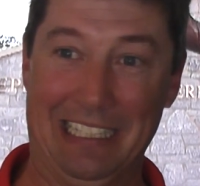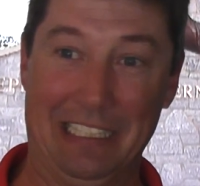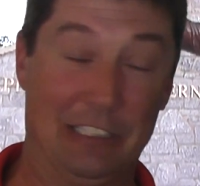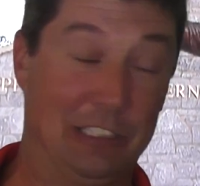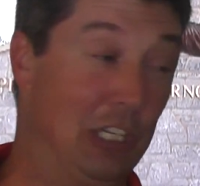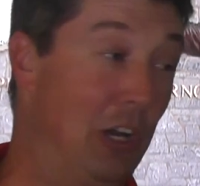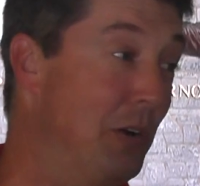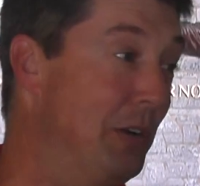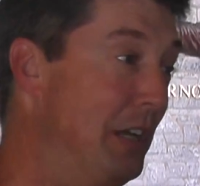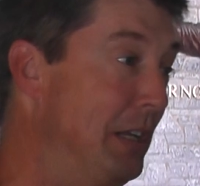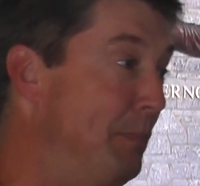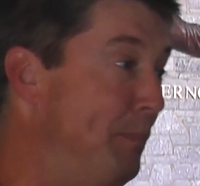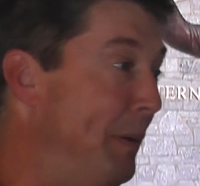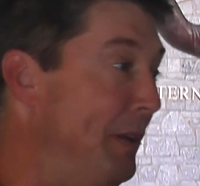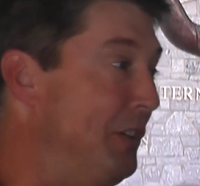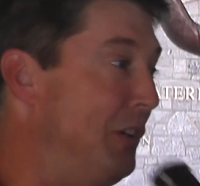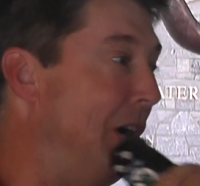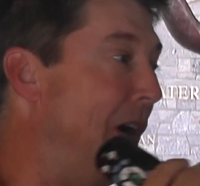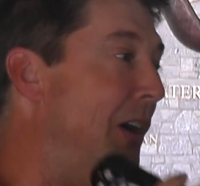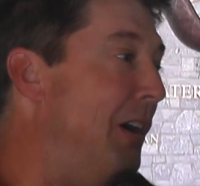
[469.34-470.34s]
So did
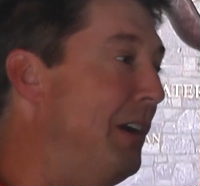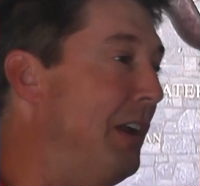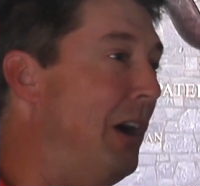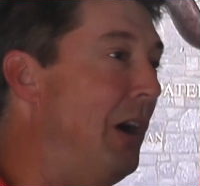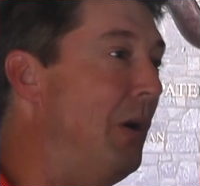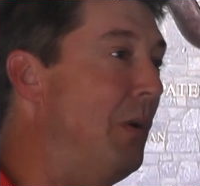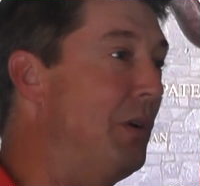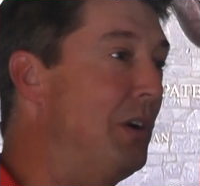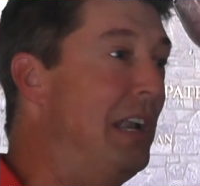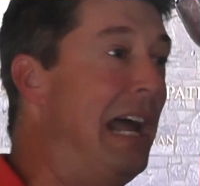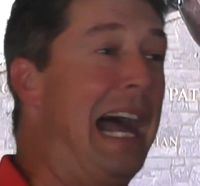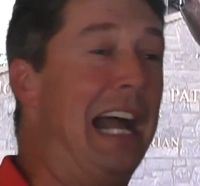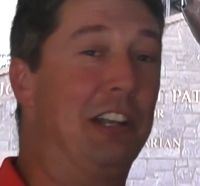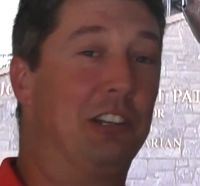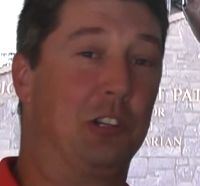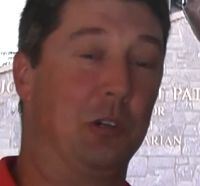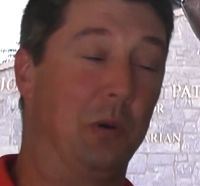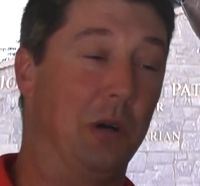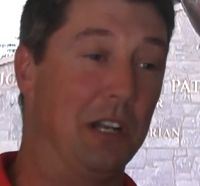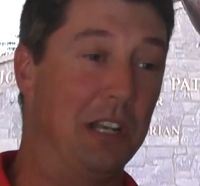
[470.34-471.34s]
Paterno
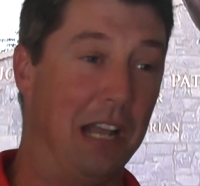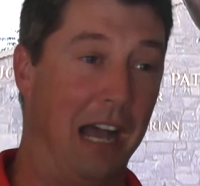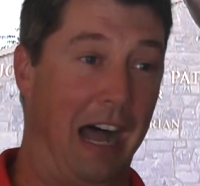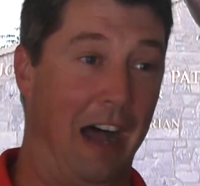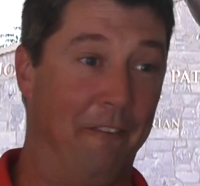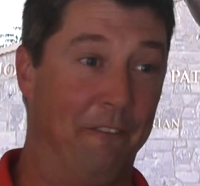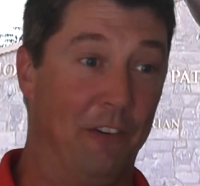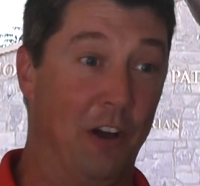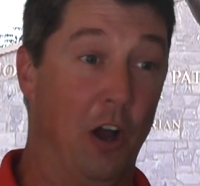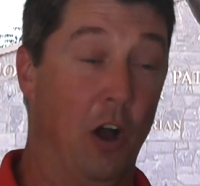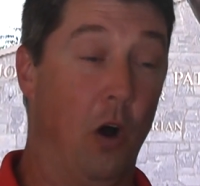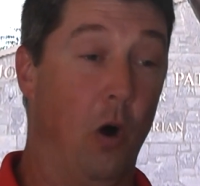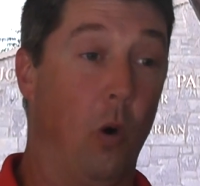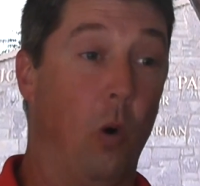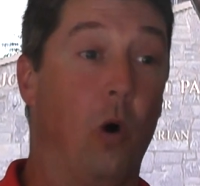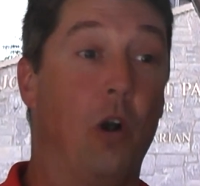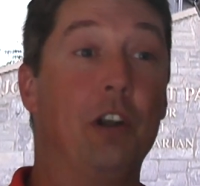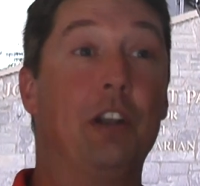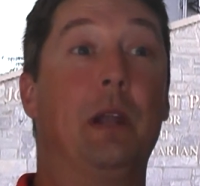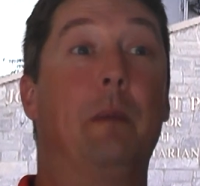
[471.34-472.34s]
not do enough,
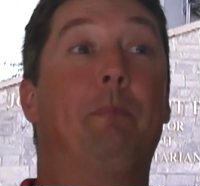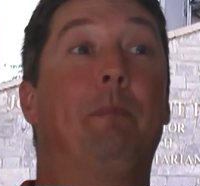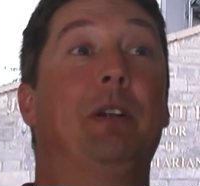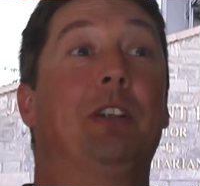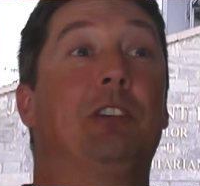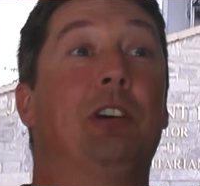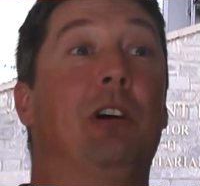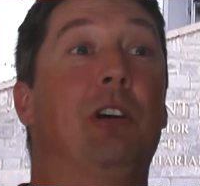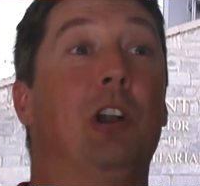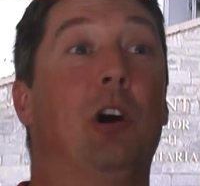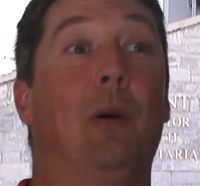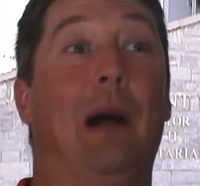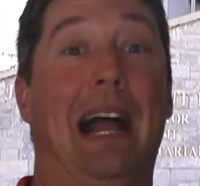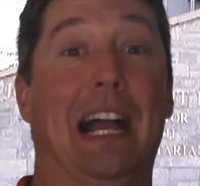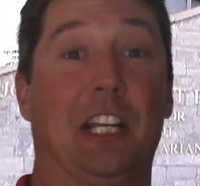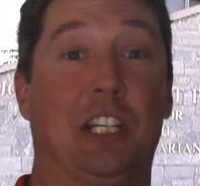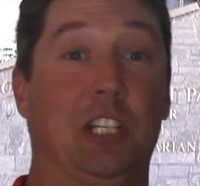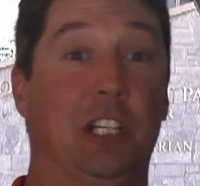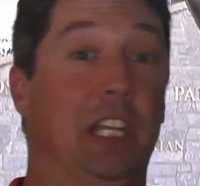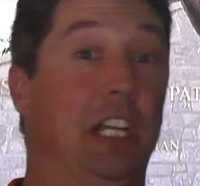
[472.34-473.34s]
or did Paterno
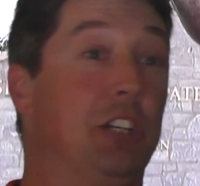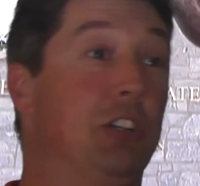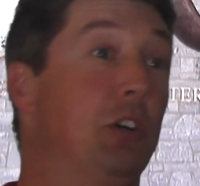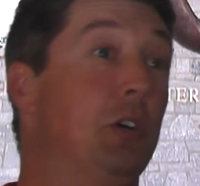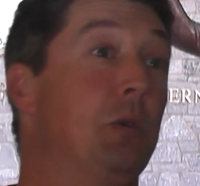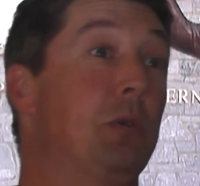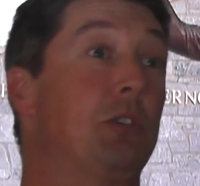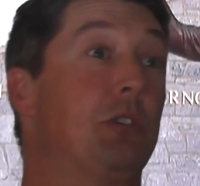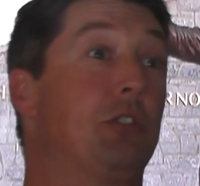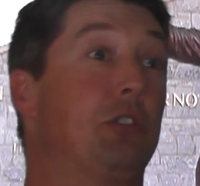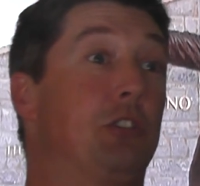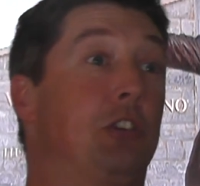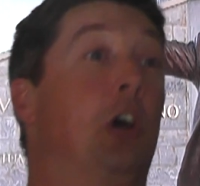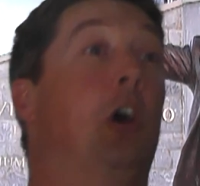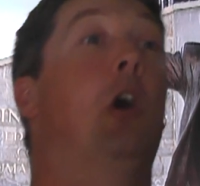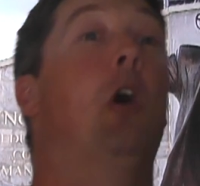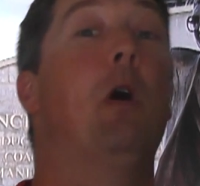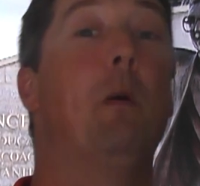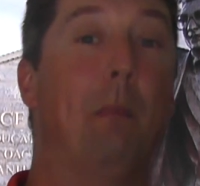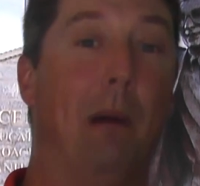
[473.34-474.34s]
actually do
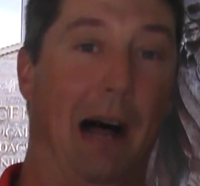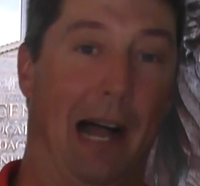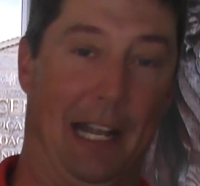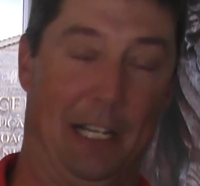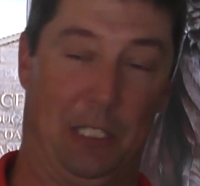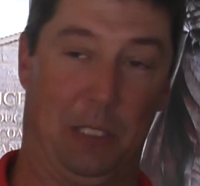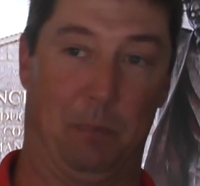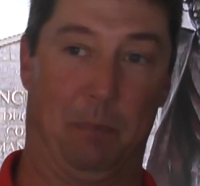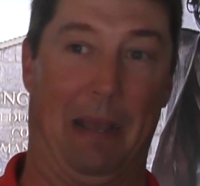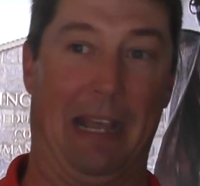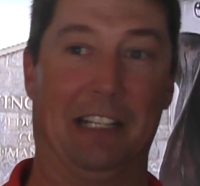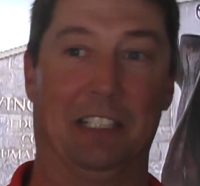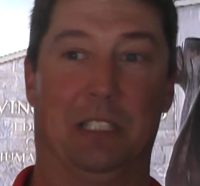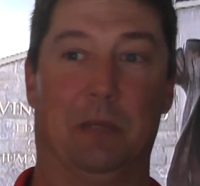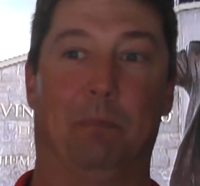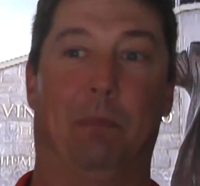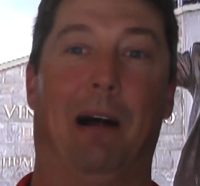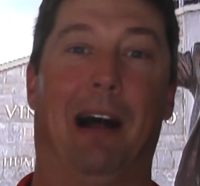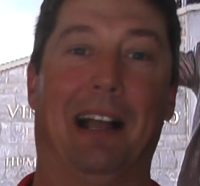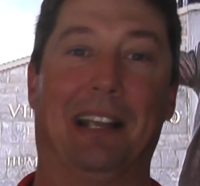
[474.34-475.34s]
too much based
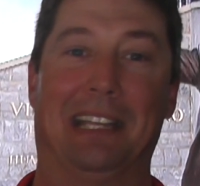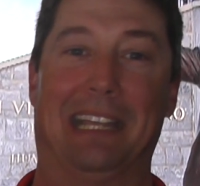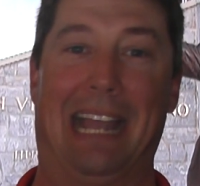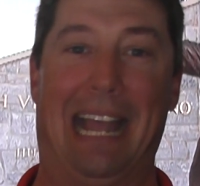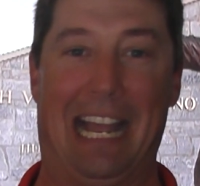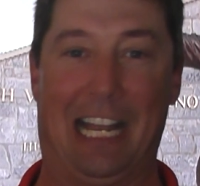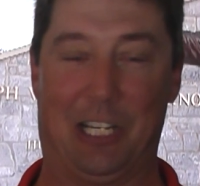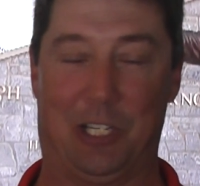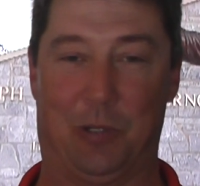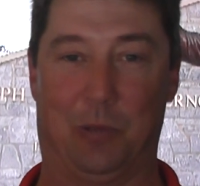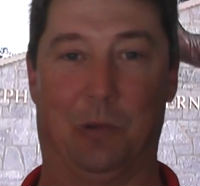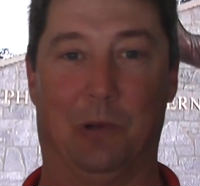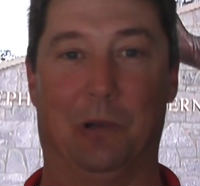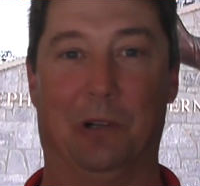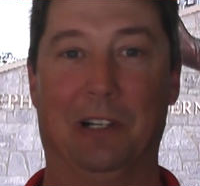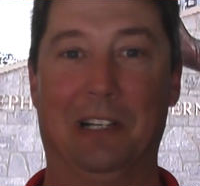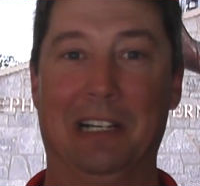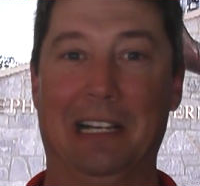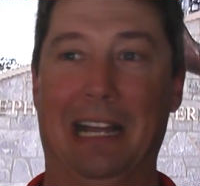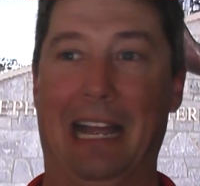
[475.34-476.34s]
upon the
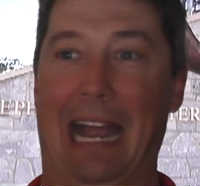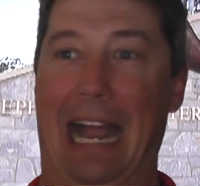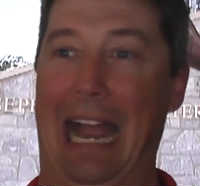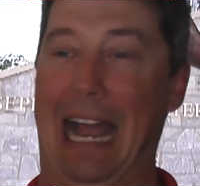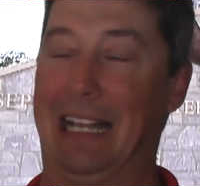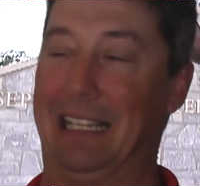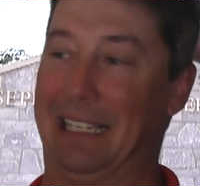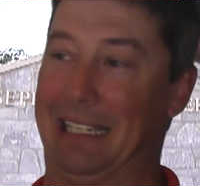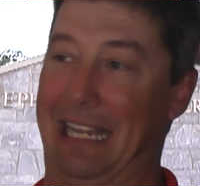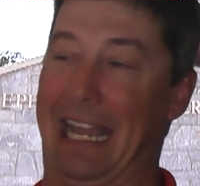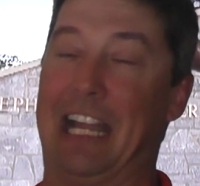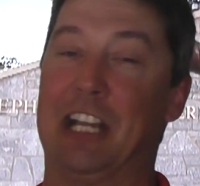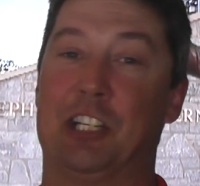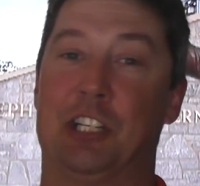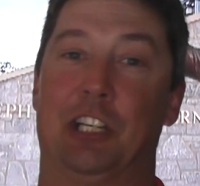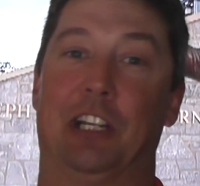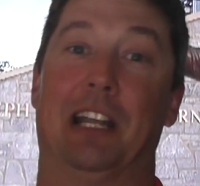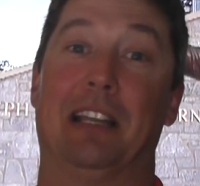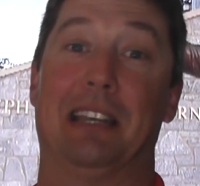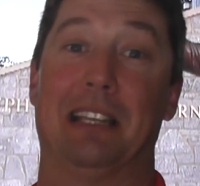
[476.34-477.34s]
actual
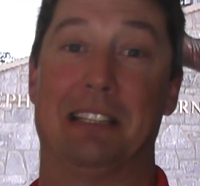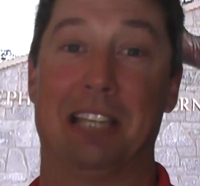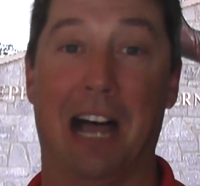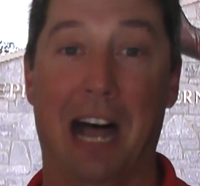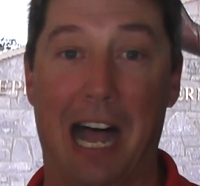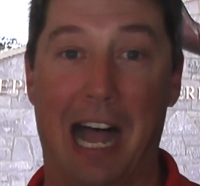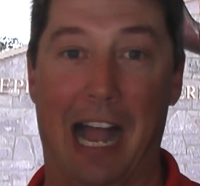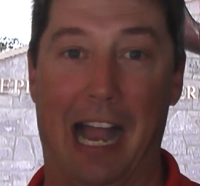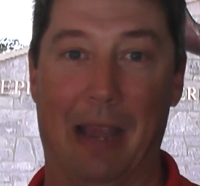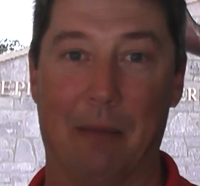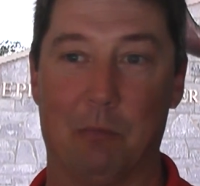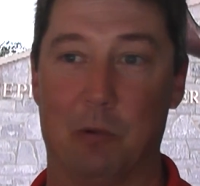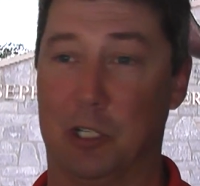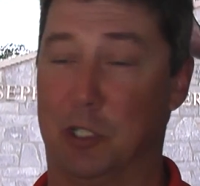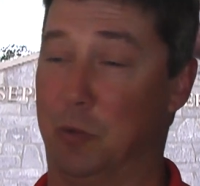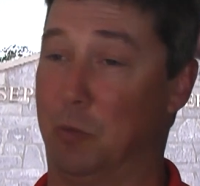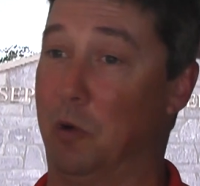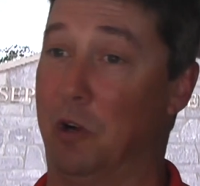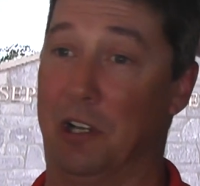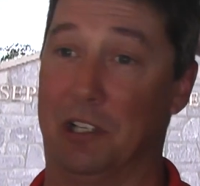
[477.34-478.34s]
allegation at the time,
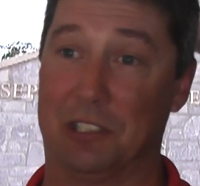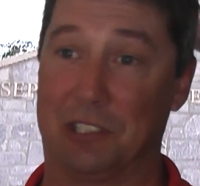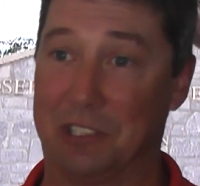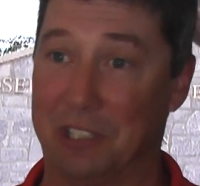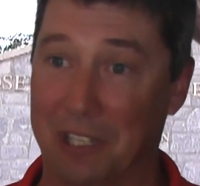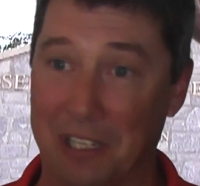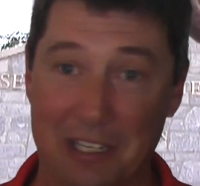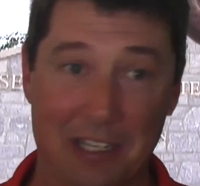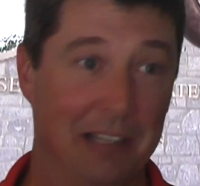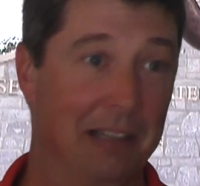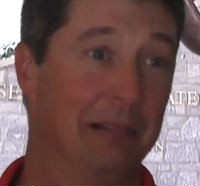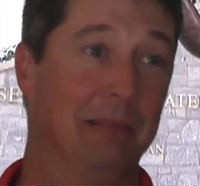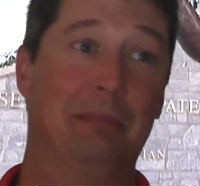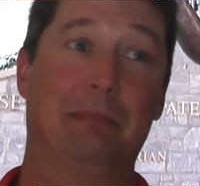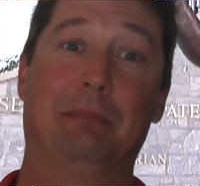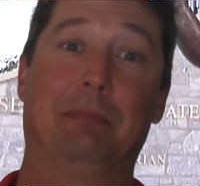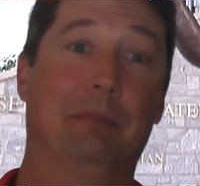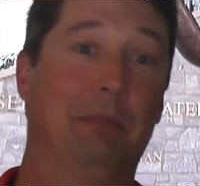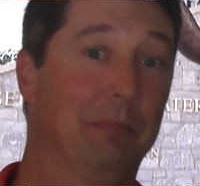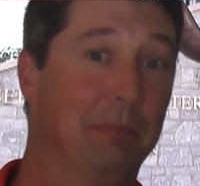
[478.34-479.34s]
which was
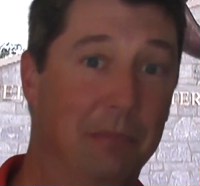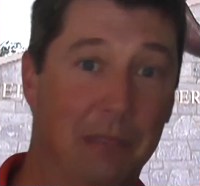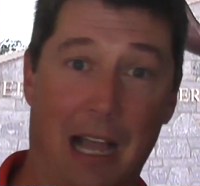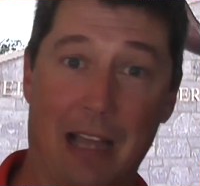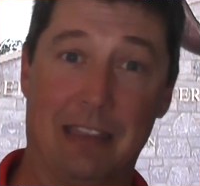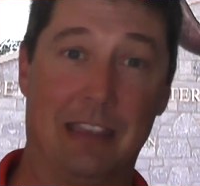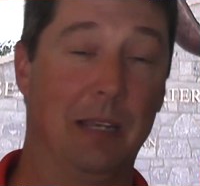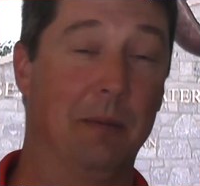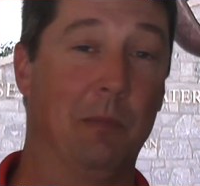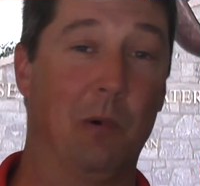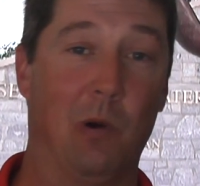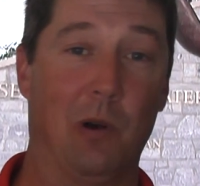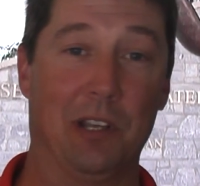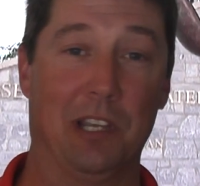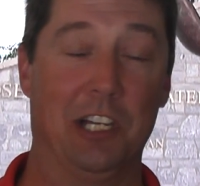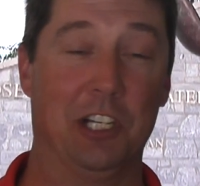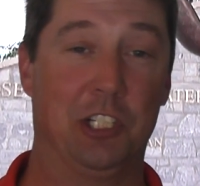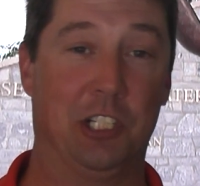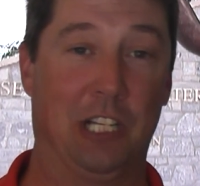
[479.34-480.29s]
nothing more than a